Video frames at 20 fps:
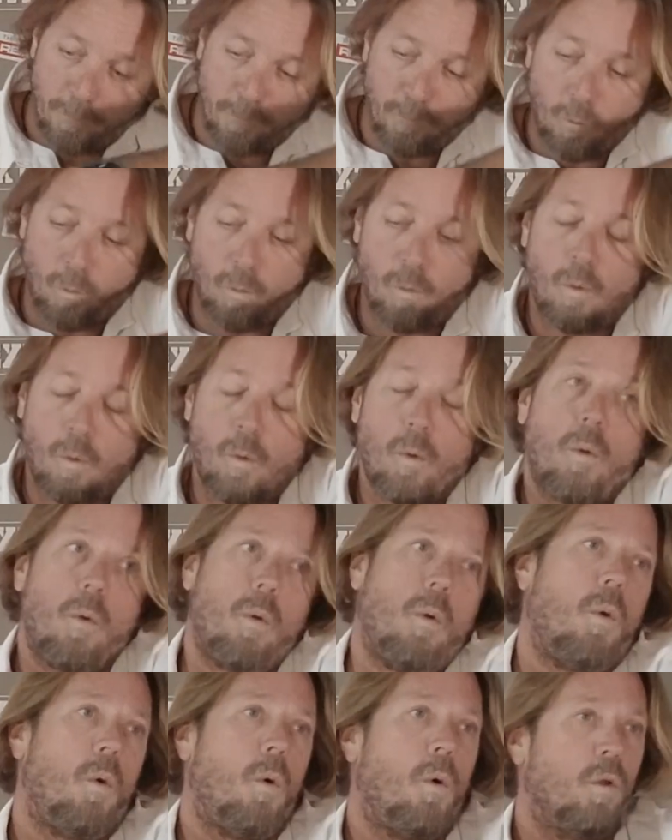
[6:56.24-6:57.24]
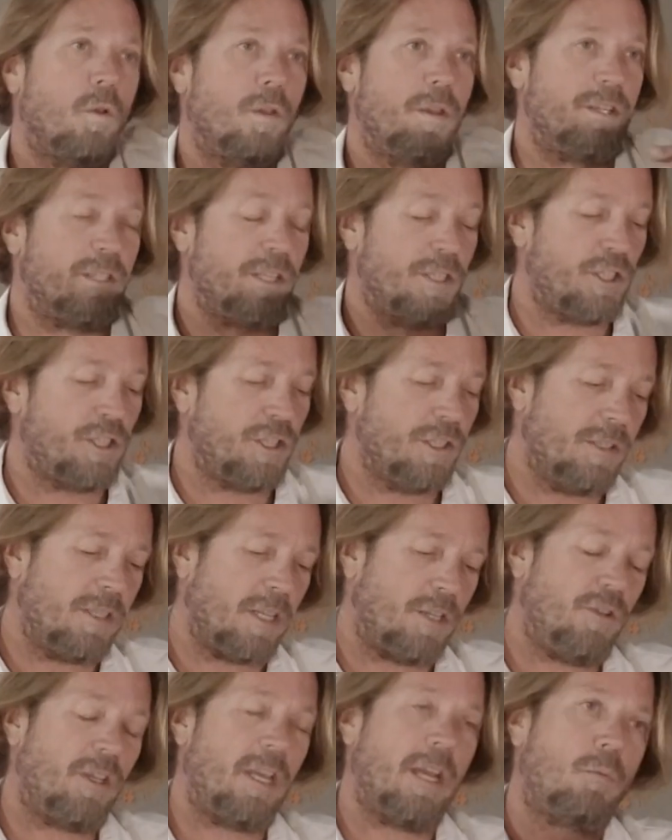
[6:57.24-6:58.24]
for
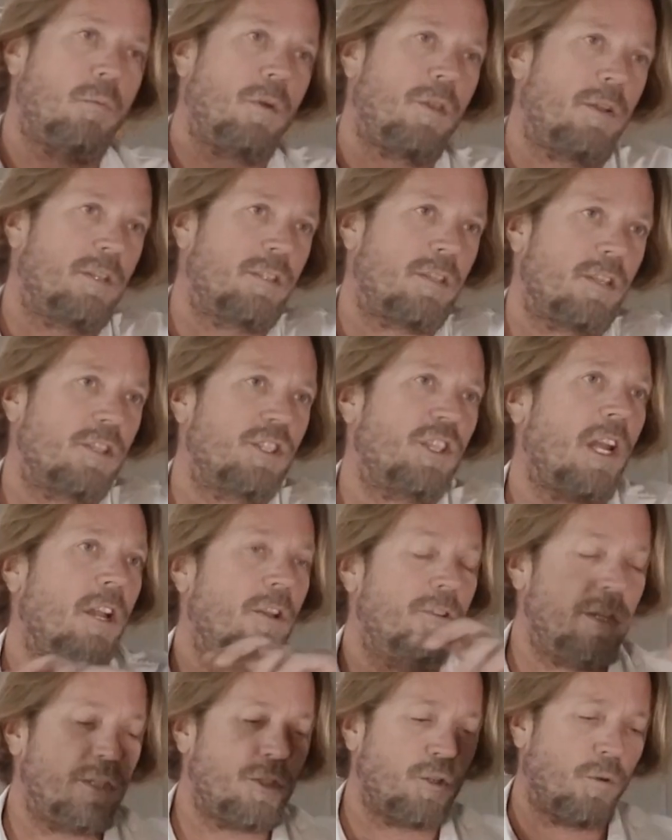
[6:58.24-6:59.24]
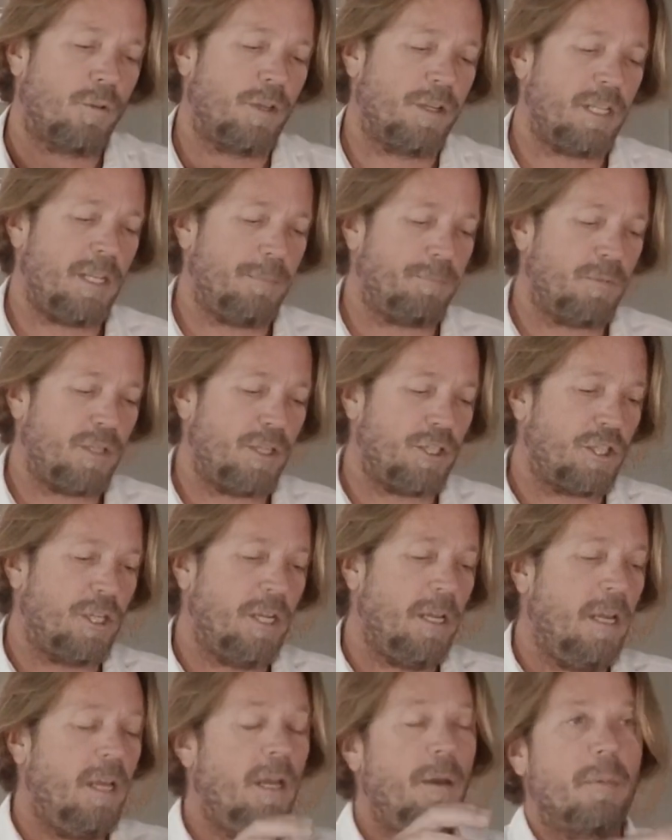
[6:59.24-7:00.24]
all the dishes that you get, whether it's the shallow dish or
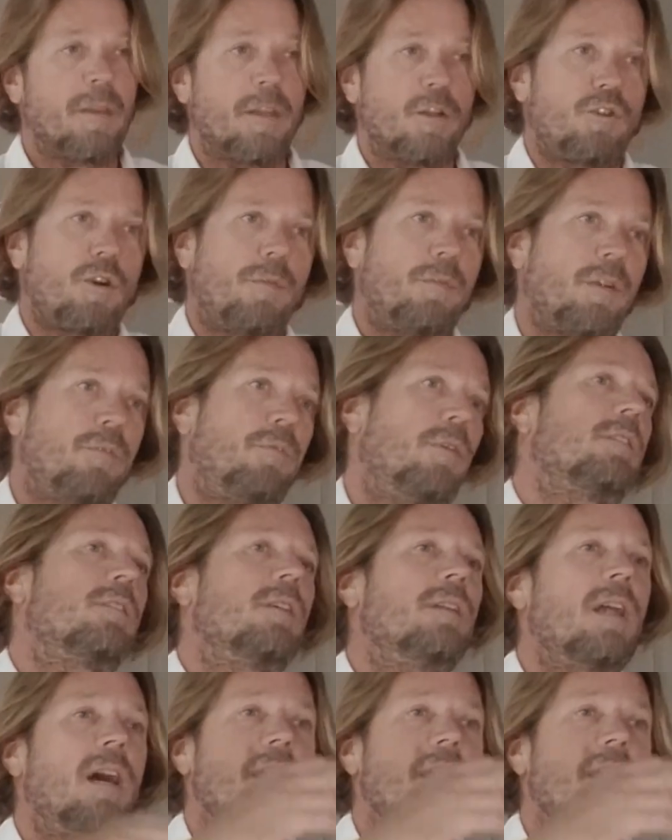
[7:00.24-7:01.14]
the deep dish. But the